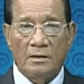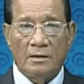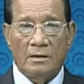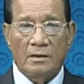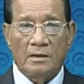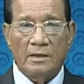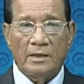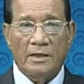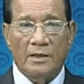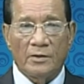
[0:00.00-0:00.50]

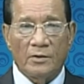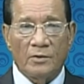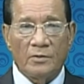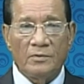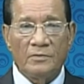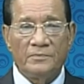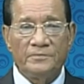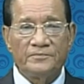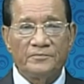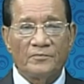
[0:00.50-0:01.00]

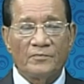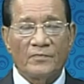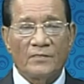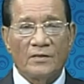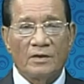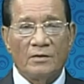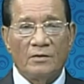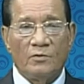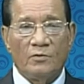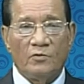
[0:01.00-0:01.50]
Hello,
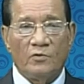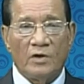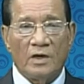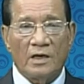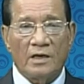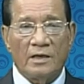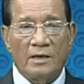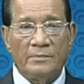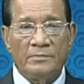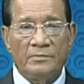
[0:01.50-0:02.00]

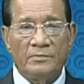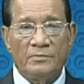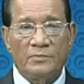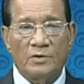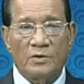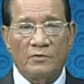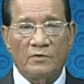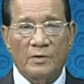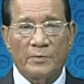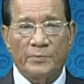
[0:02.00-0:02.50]
welcome
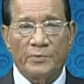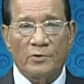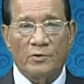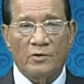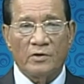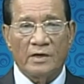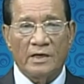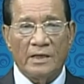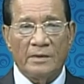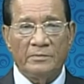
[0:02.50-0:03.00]
to our
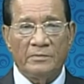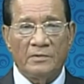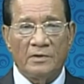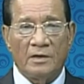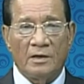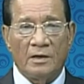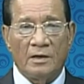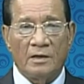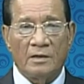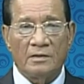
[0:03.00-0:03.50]
program
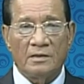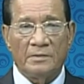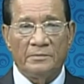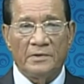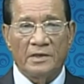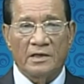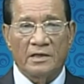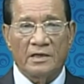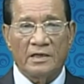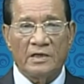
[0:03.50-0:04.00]
on
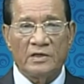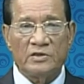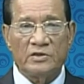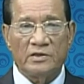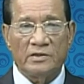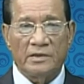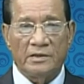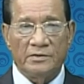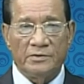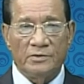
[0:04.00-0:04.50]

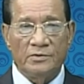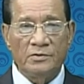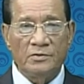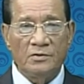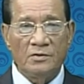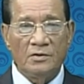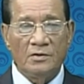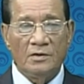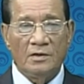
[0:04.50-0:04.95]
immigration and you.